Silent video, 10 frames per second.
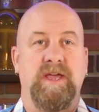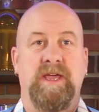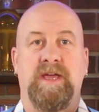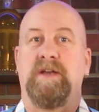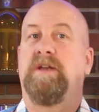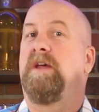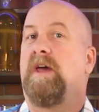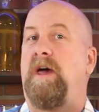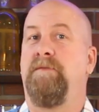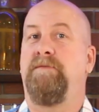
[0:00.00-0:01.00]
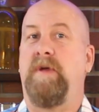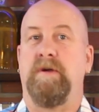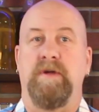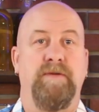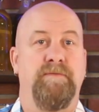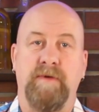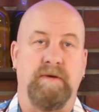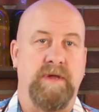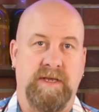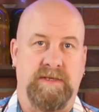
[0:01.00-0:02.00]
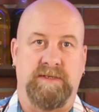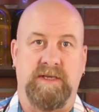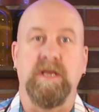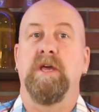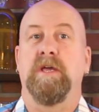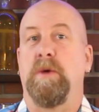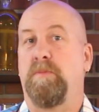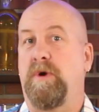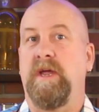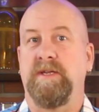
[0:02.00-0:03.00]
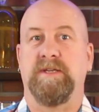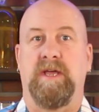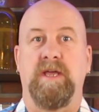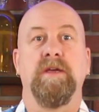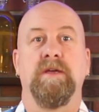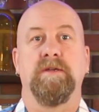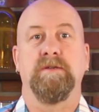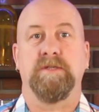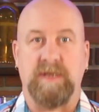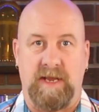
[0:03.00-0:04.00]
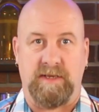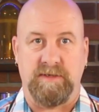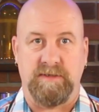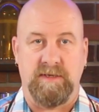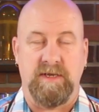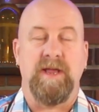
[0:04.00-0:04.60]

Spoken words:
in a very, very easy caprese salad.